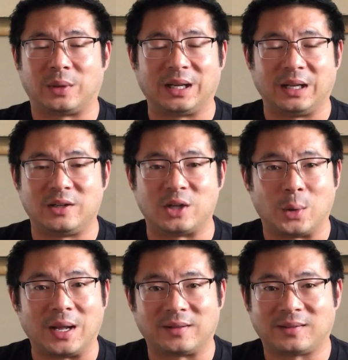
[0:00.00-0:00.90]
bringing in
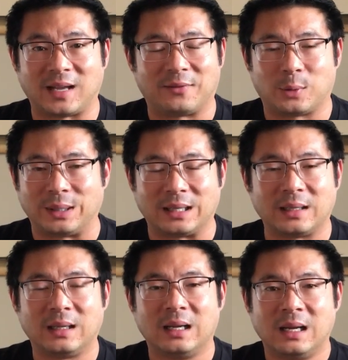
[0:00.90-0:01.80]
donuts every week.
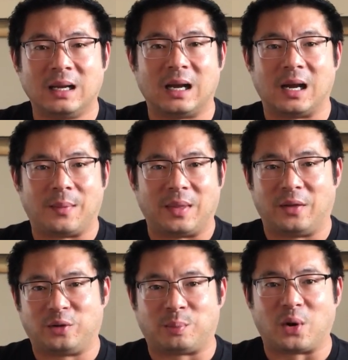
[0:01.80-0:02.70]
And
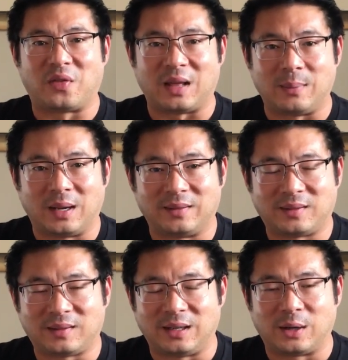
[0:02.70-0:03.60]
there's birthday
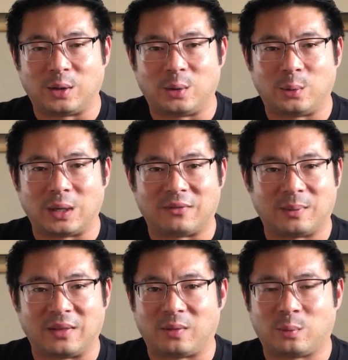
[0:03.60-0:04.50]
months, every
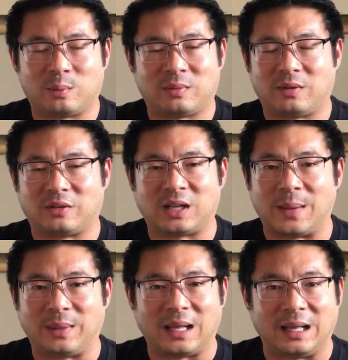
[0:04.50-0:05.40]
month there's
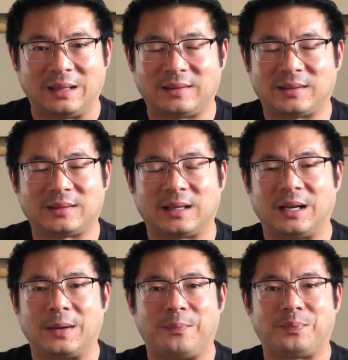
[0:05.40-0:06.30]
cupcakes
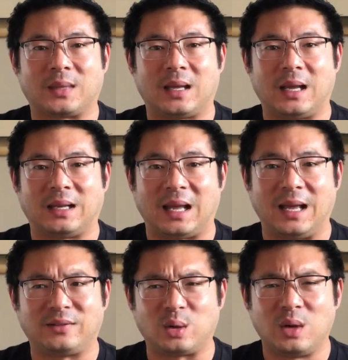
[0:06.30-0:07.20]
and
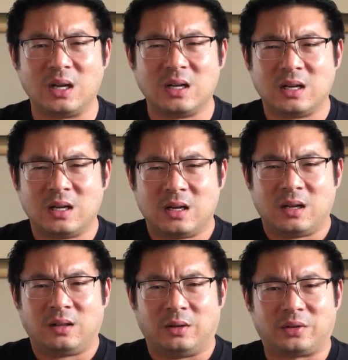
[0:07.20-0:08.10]
cake. So
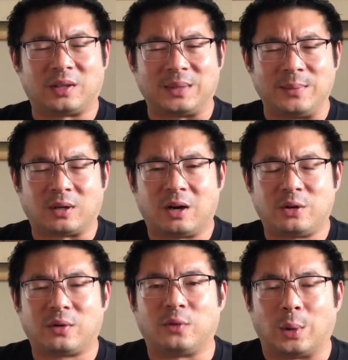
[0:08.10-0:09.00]
those are sometimes hard
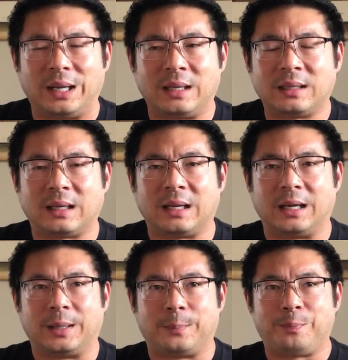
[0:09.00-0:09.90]
to avoid,
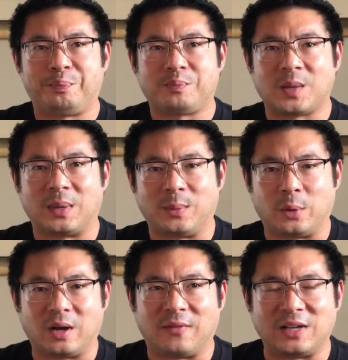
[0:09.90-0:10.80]
but I'm
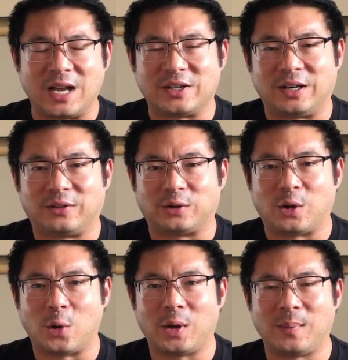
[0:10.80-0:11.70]
going off tangent here. So
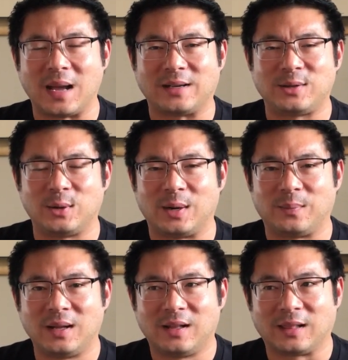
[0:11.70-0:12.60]
going back to
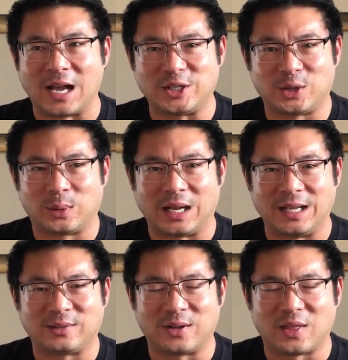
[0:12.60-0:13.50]
last year when I
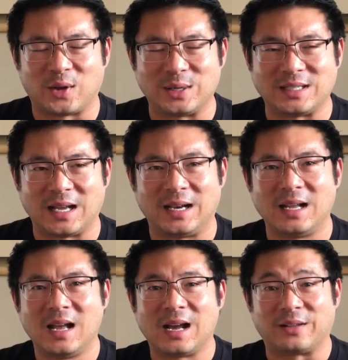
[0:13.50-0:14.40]
started the 30-10,
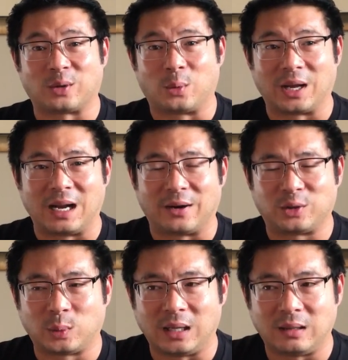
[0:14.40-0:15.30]
I started working out
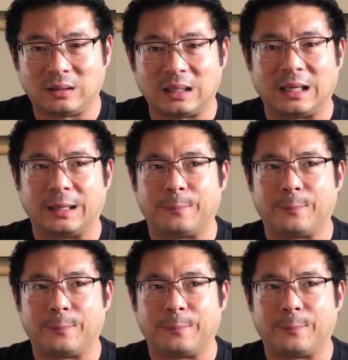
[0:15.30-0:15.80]
as well.